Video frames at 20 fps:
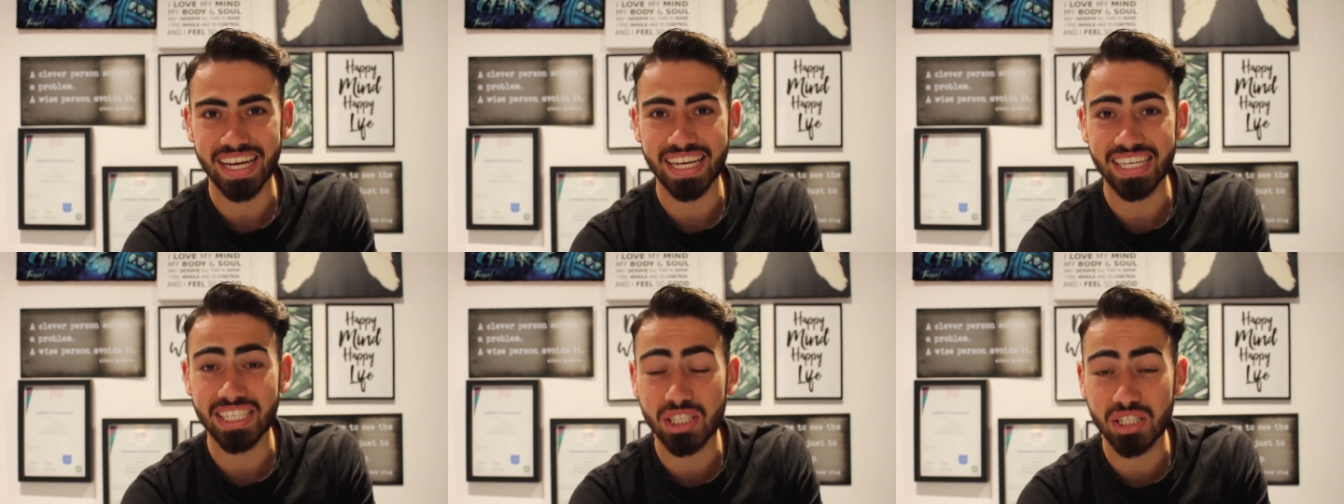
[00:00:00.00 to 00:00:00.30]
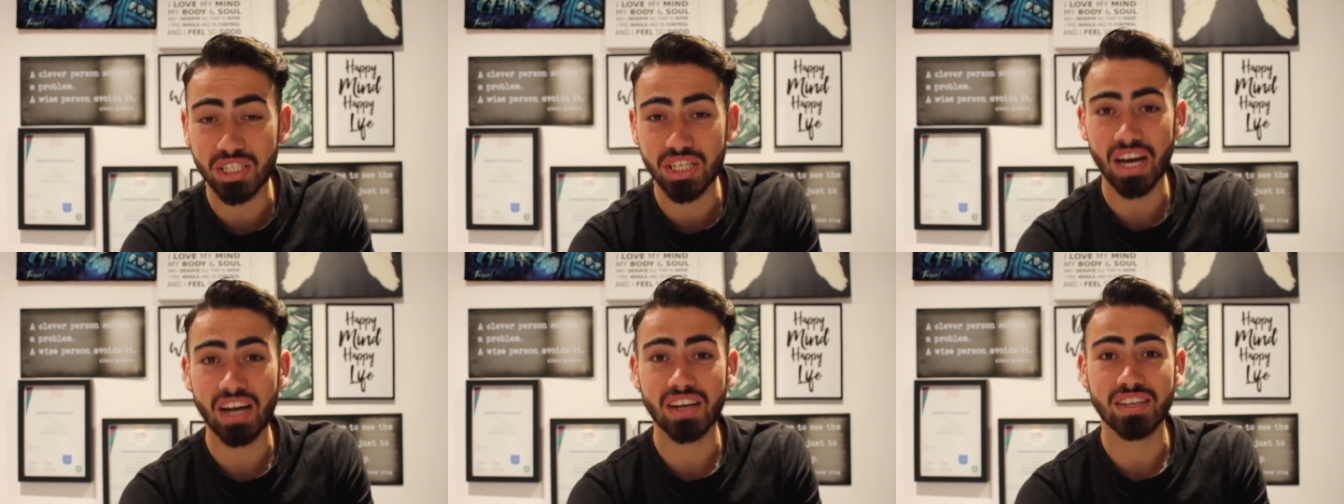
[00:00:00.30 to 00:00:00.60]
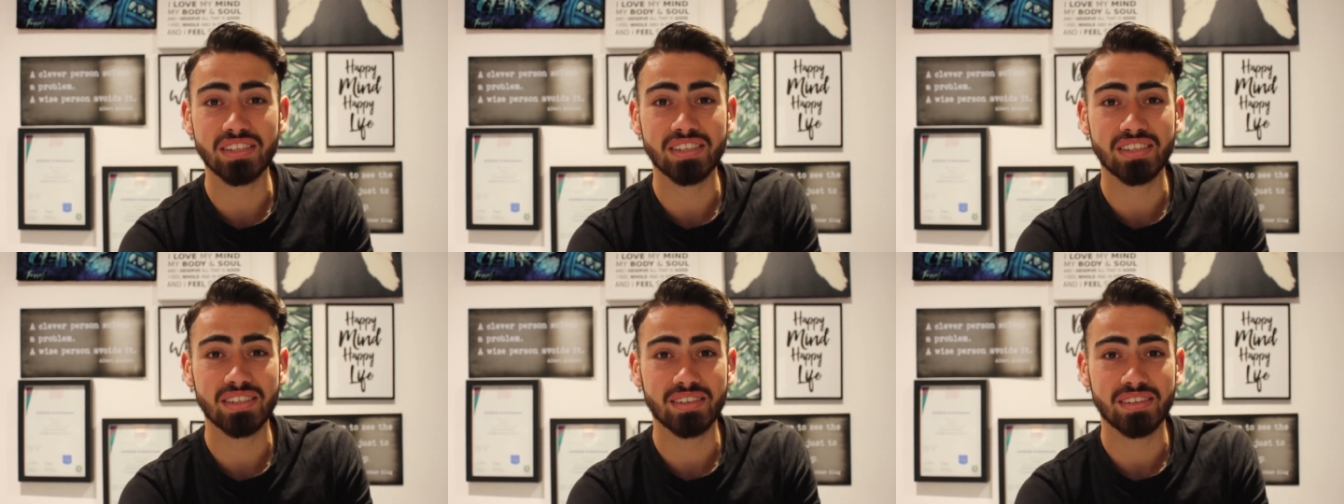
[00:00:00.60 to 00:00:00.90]
It's
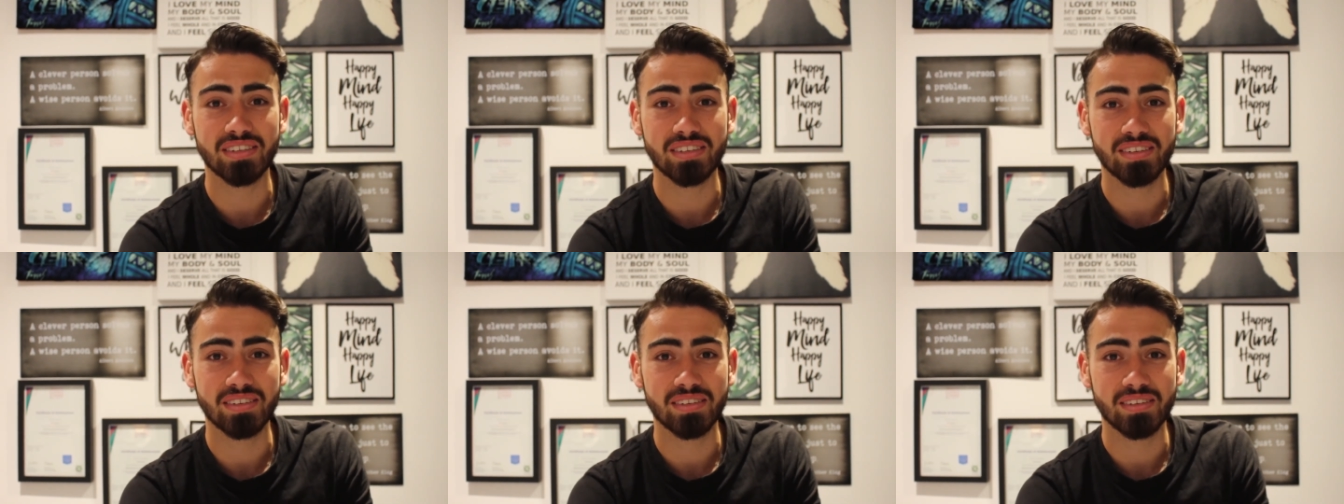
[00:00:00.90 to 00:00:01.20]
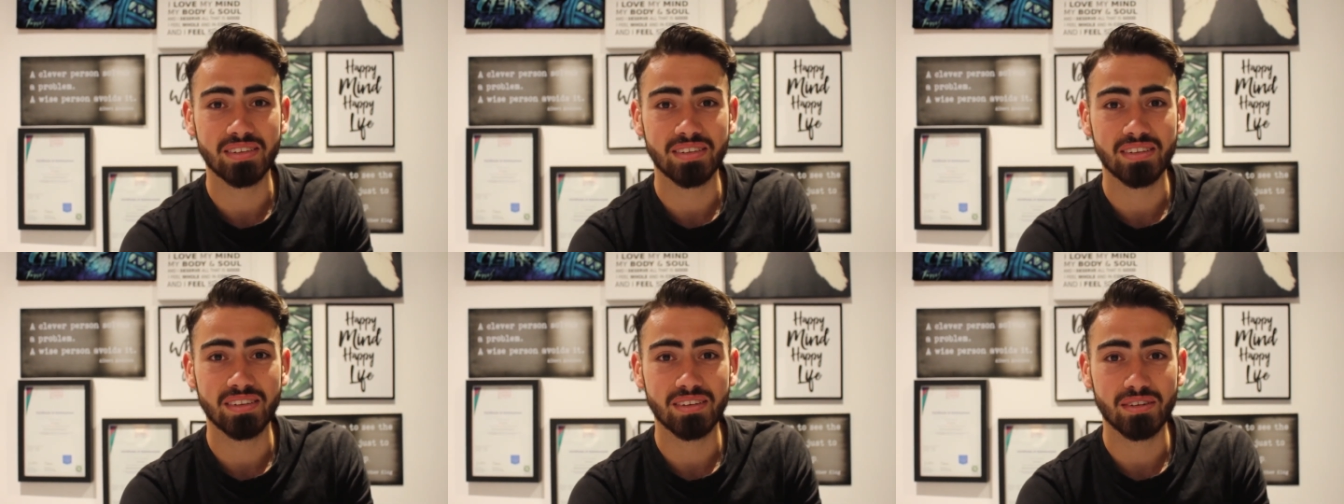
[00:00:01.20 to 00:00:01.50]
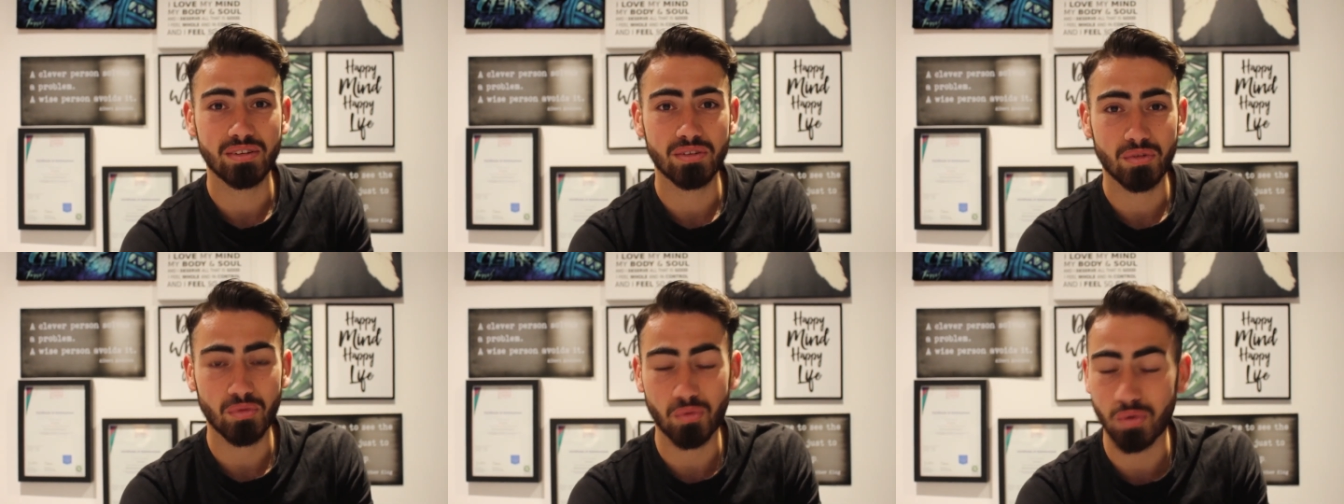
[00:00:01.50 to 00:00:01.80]
just
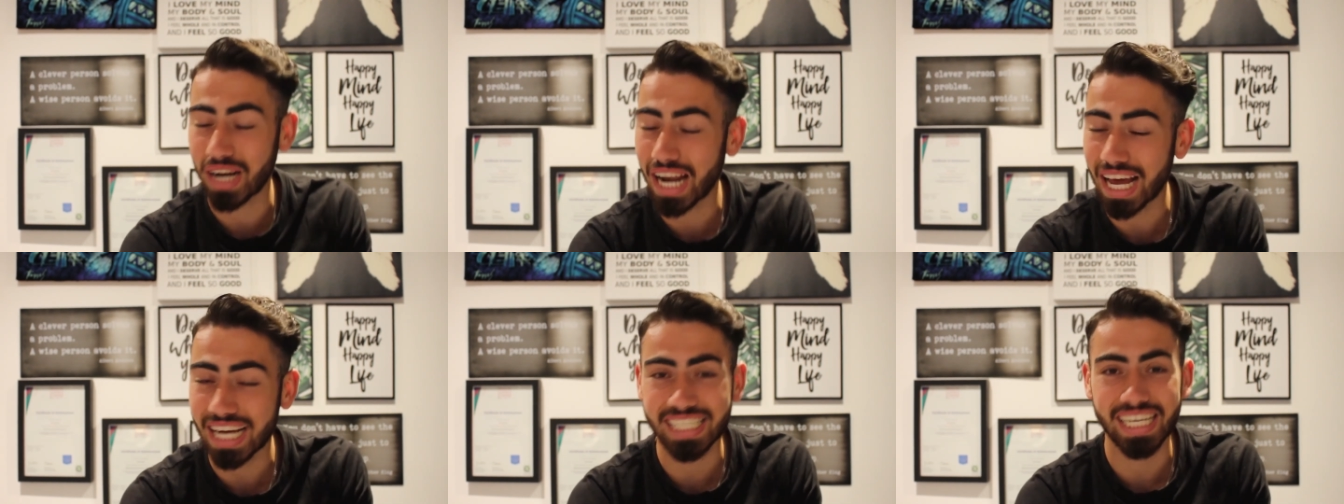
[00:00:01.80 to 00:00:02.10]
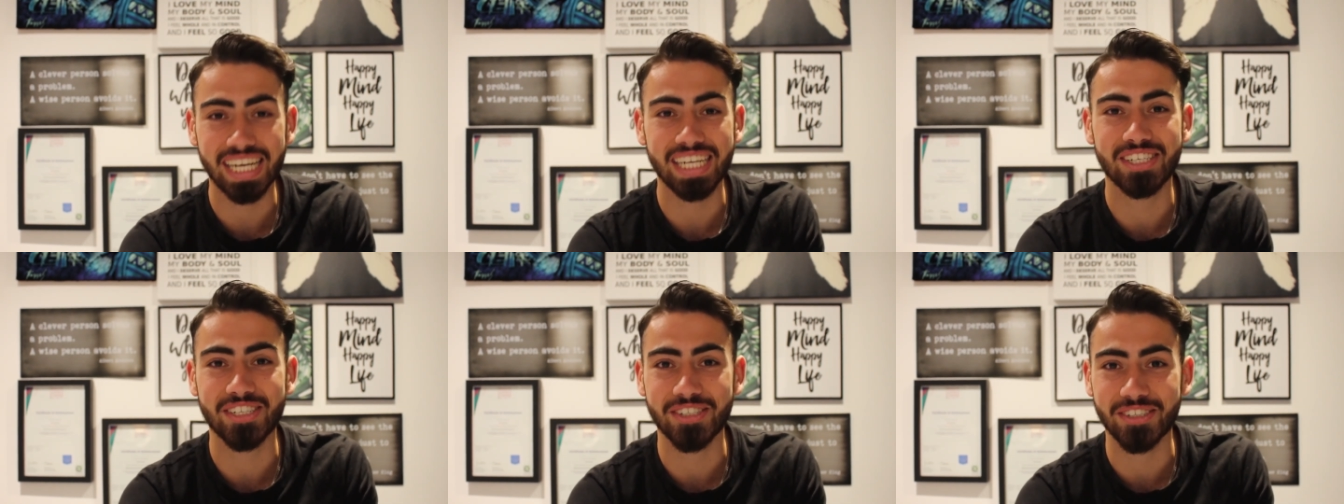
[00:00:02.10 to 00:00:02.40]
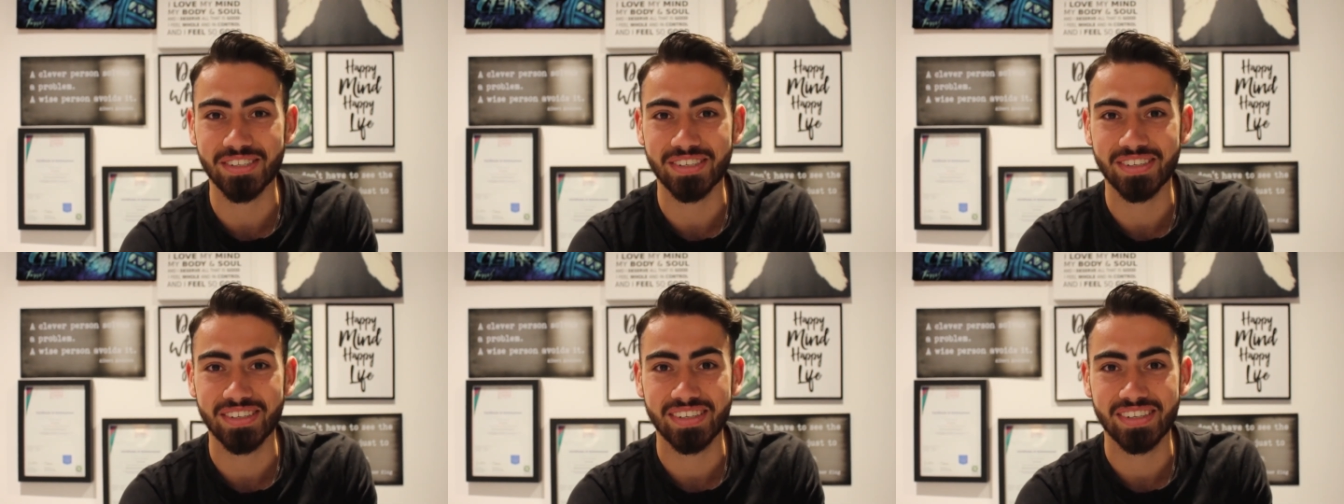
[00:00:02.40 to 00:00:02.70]

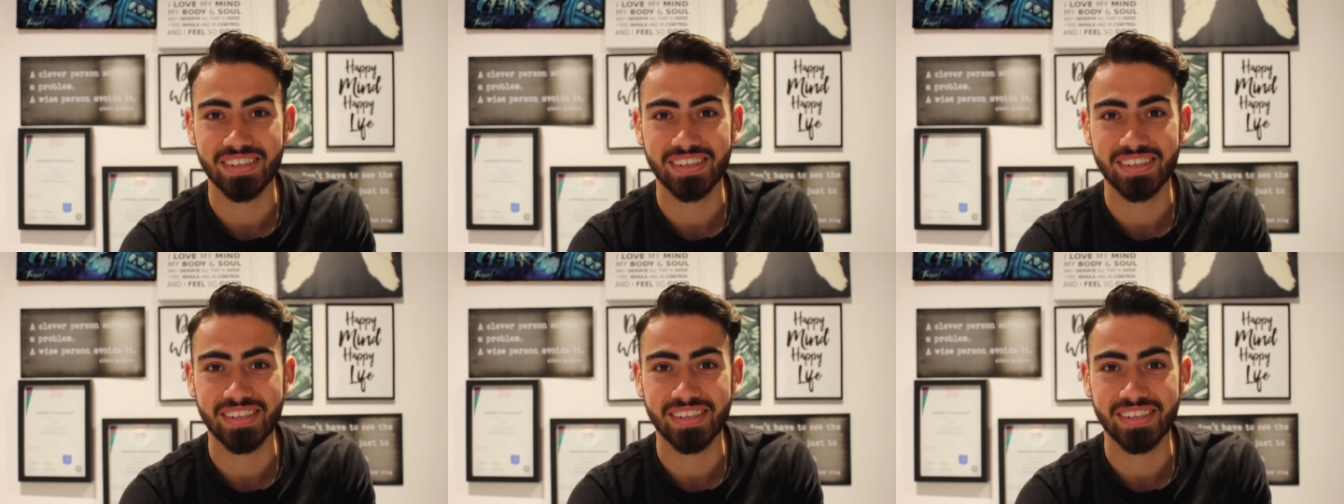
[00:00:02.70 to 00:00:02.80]
relaxation.